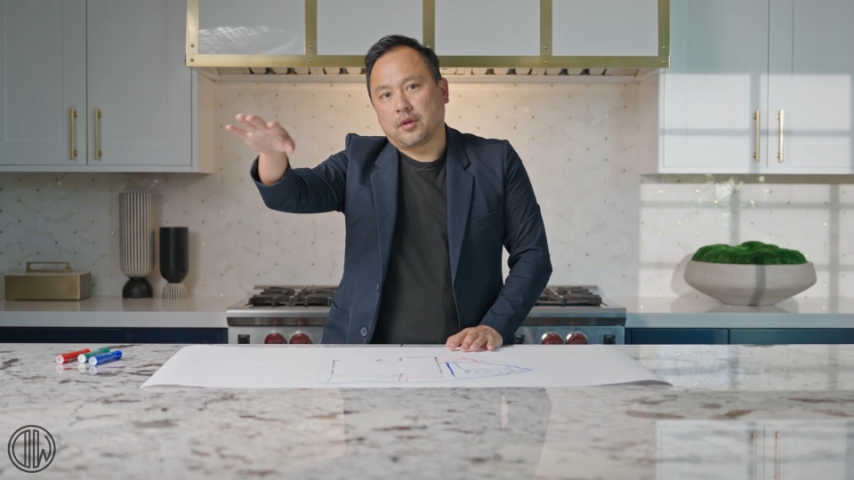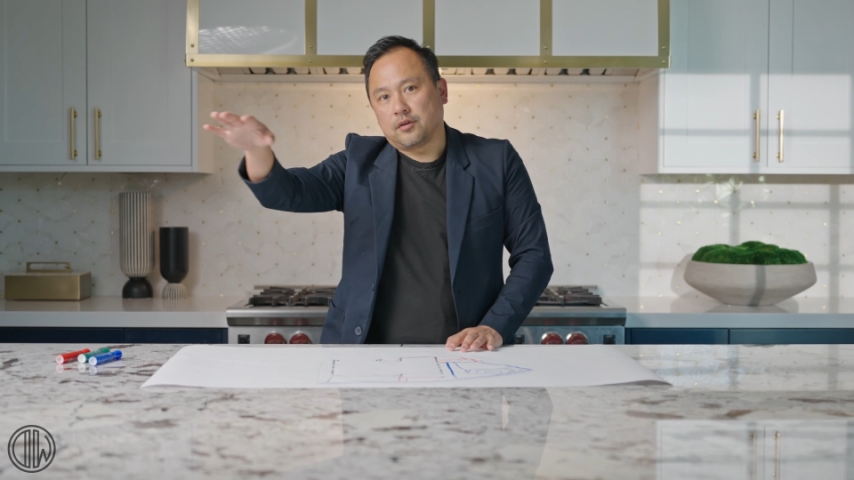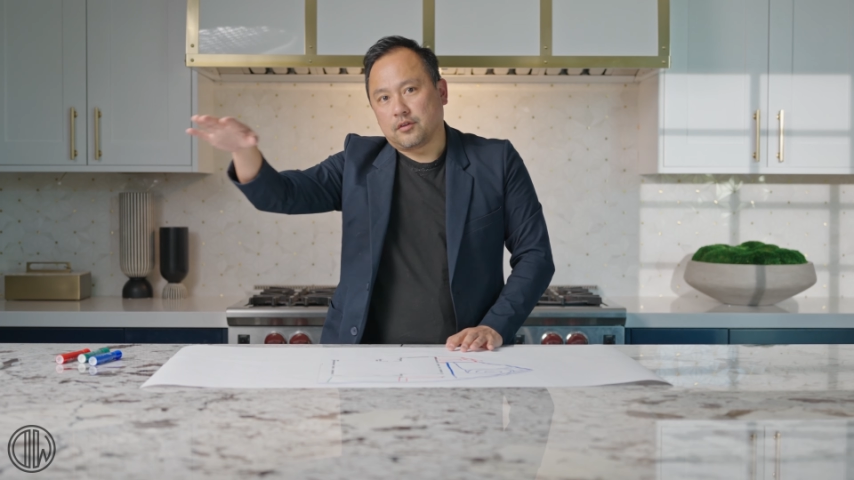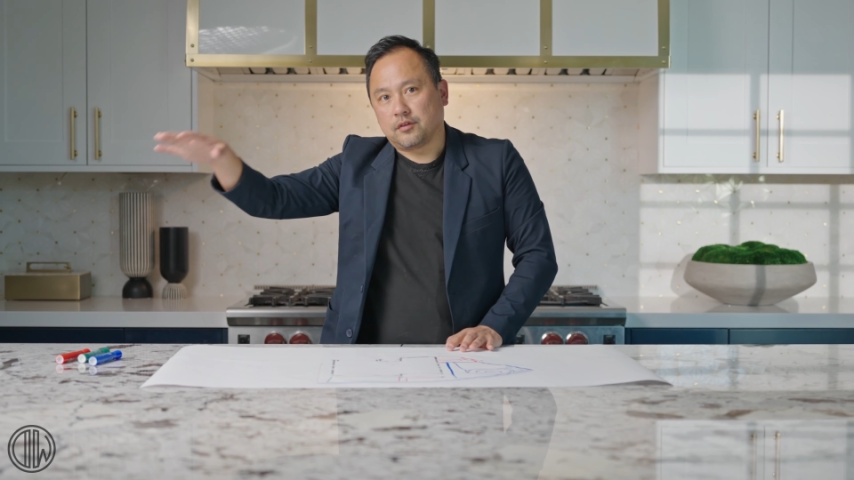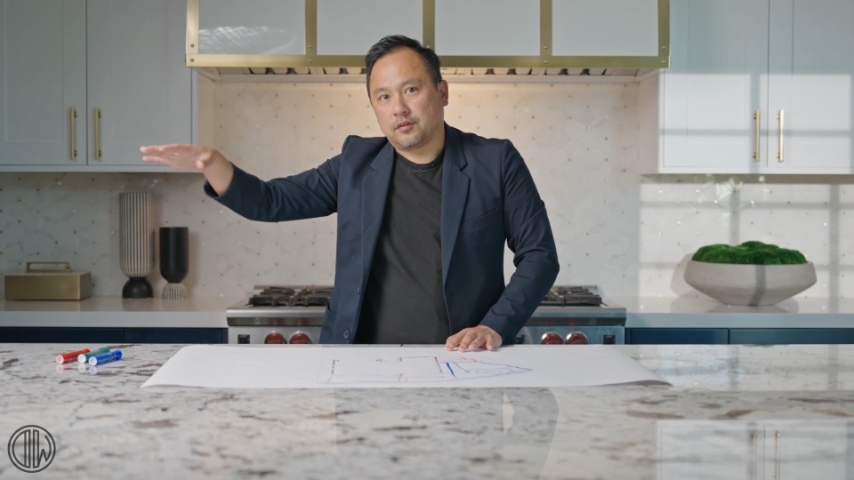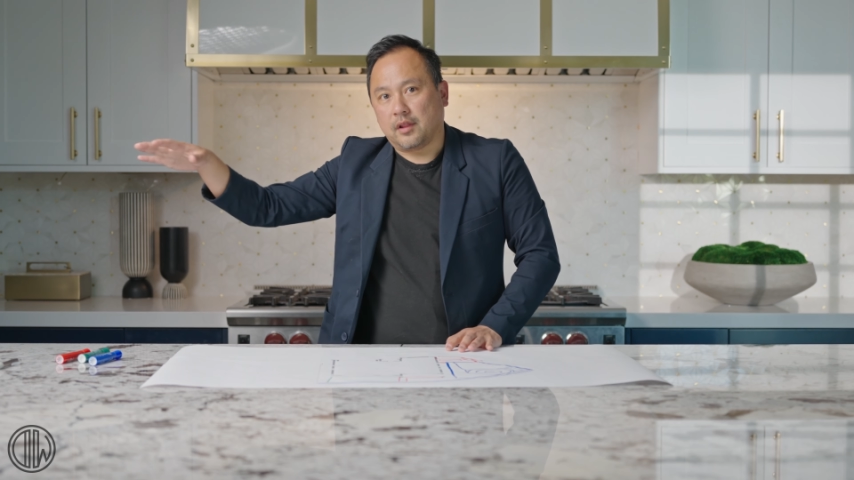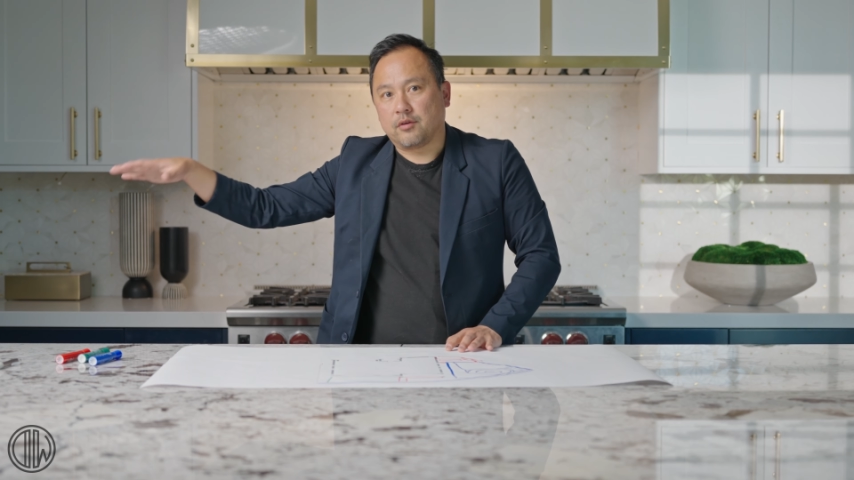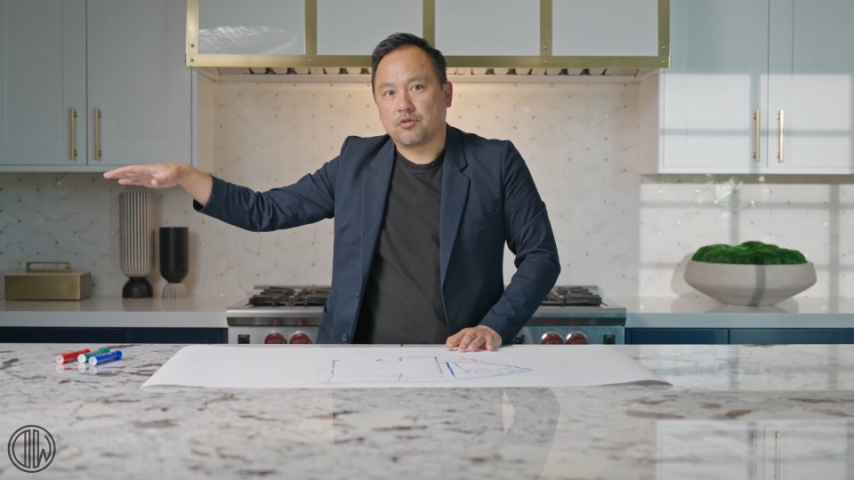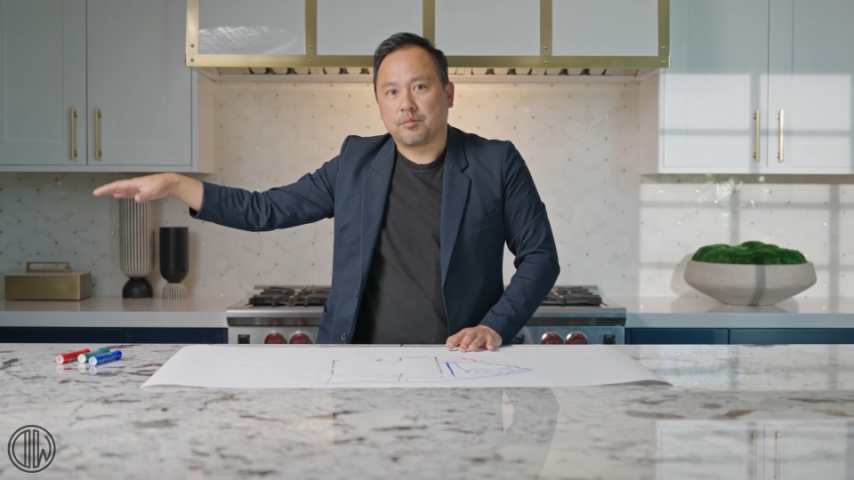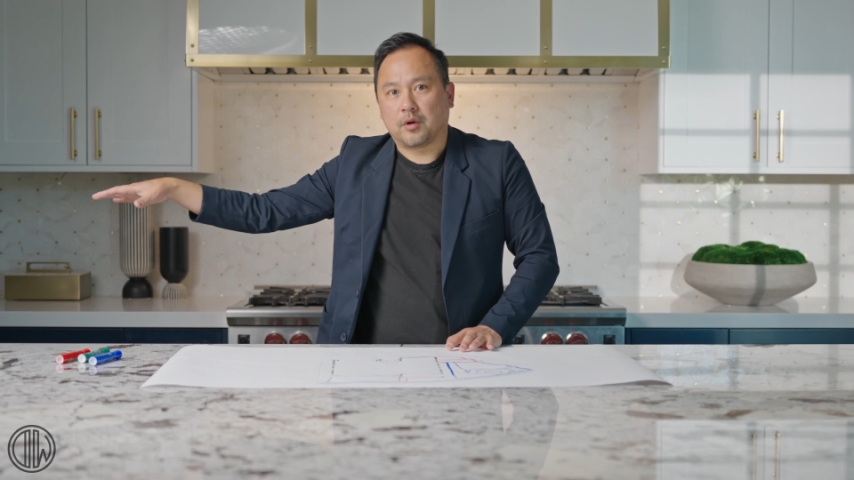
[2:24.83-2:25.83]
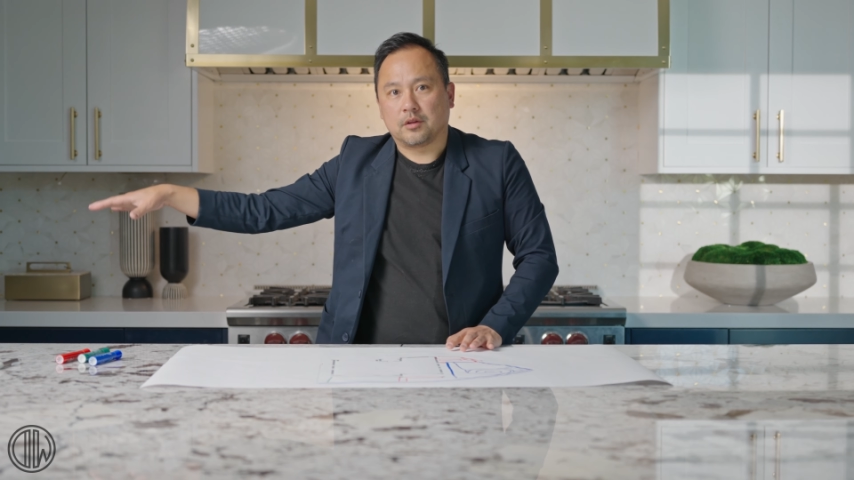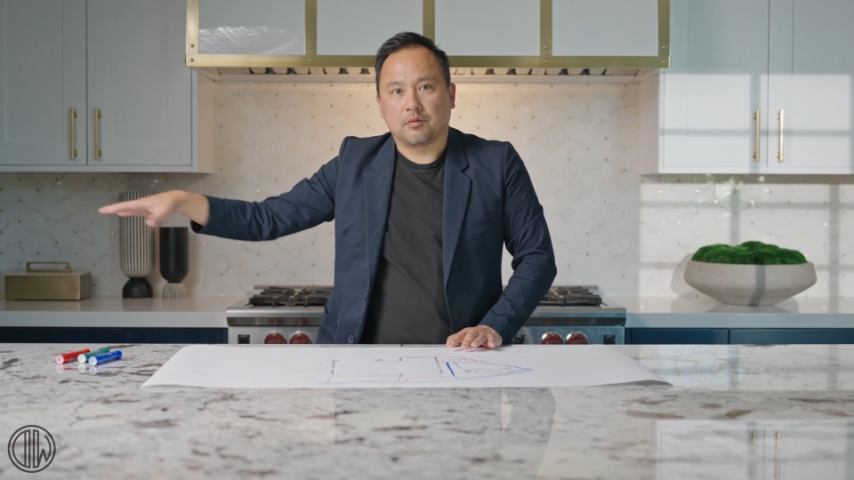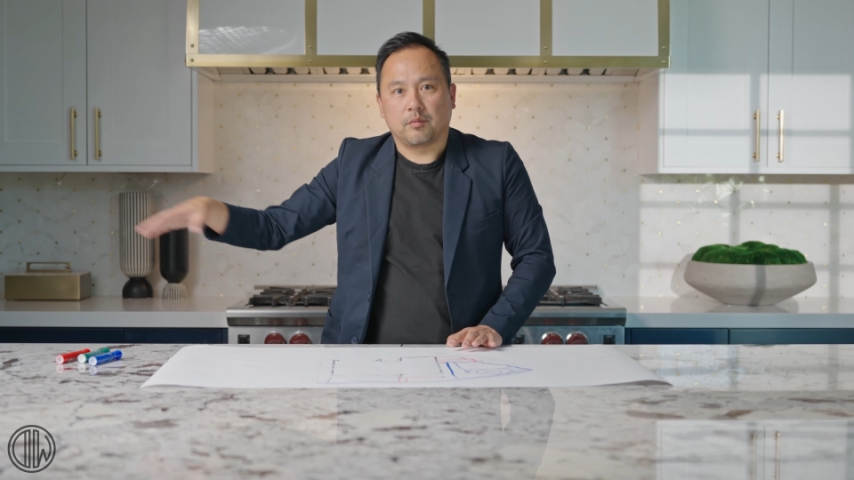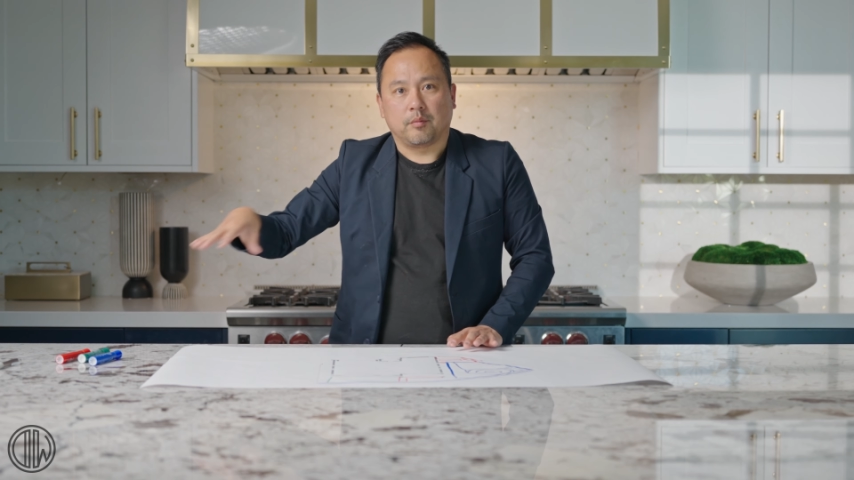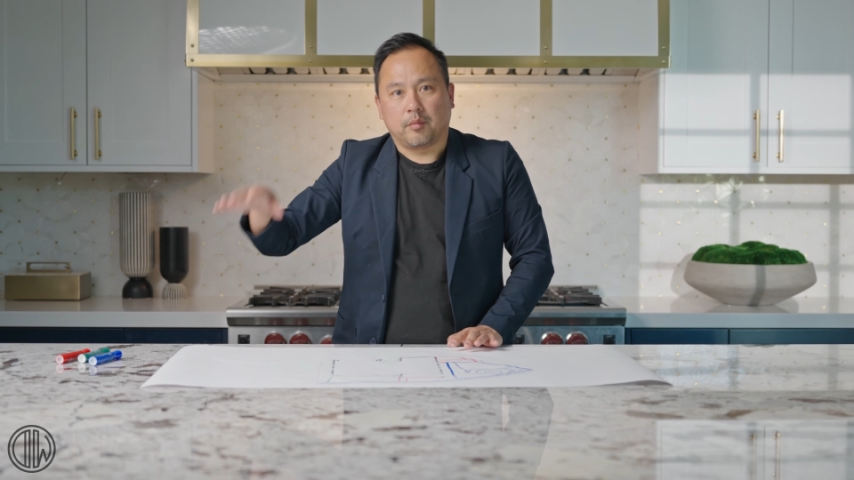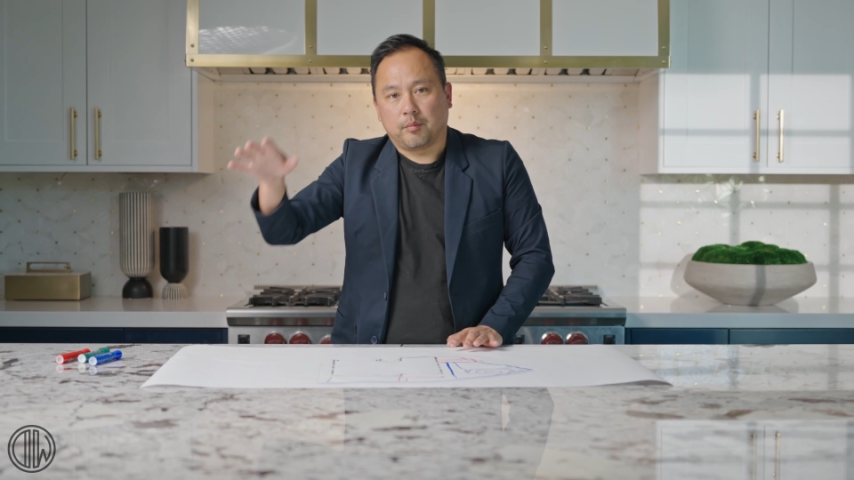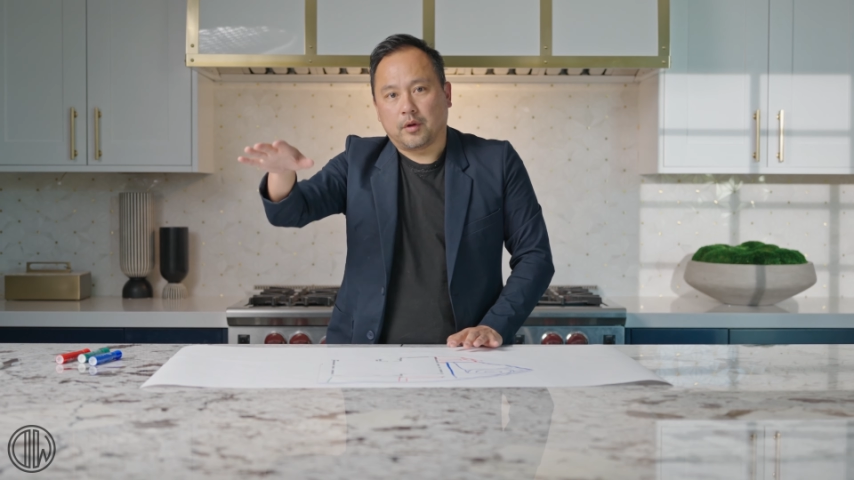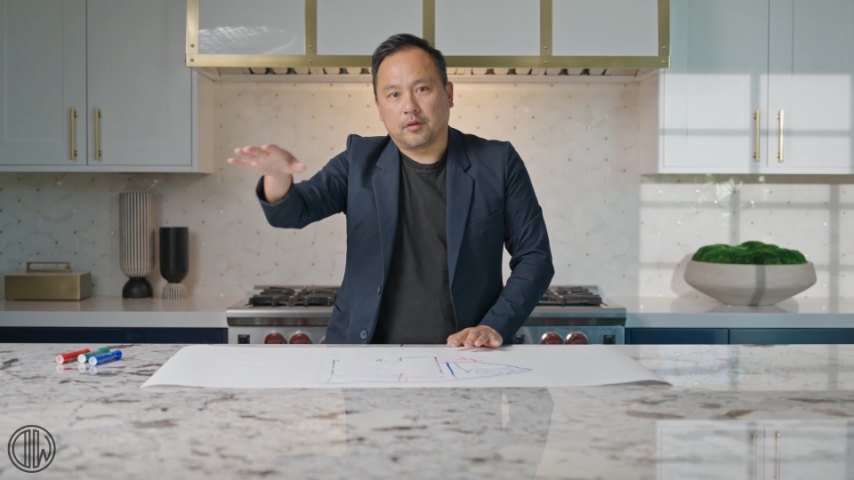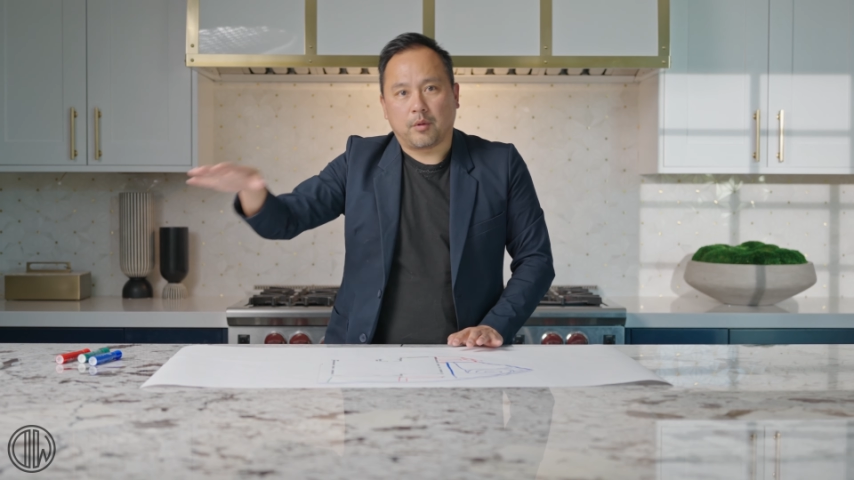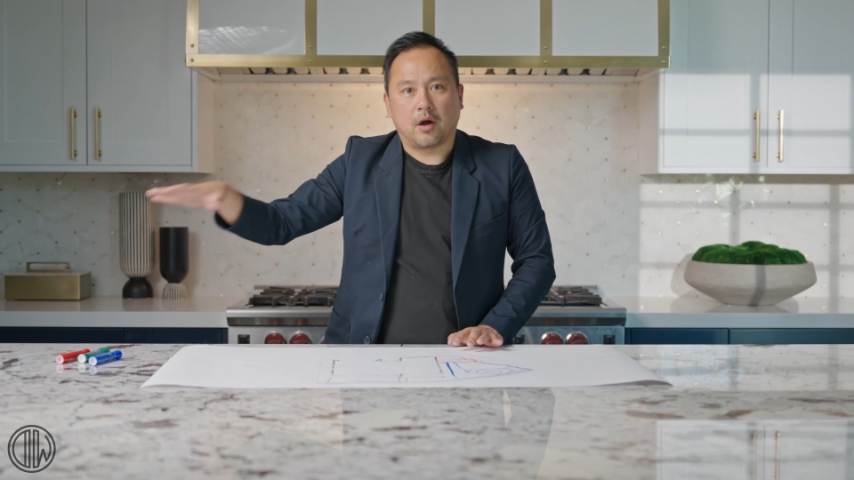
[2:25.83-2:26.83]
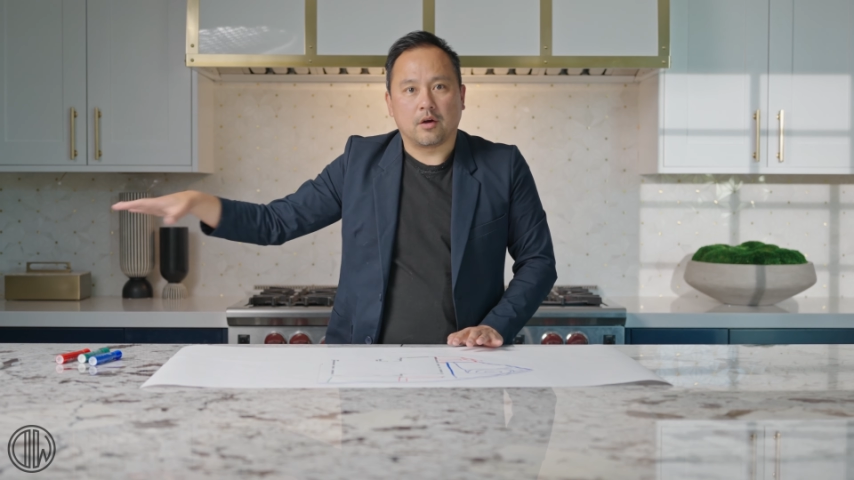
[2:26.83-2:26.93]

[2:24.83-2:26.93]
are just lounging by the Baja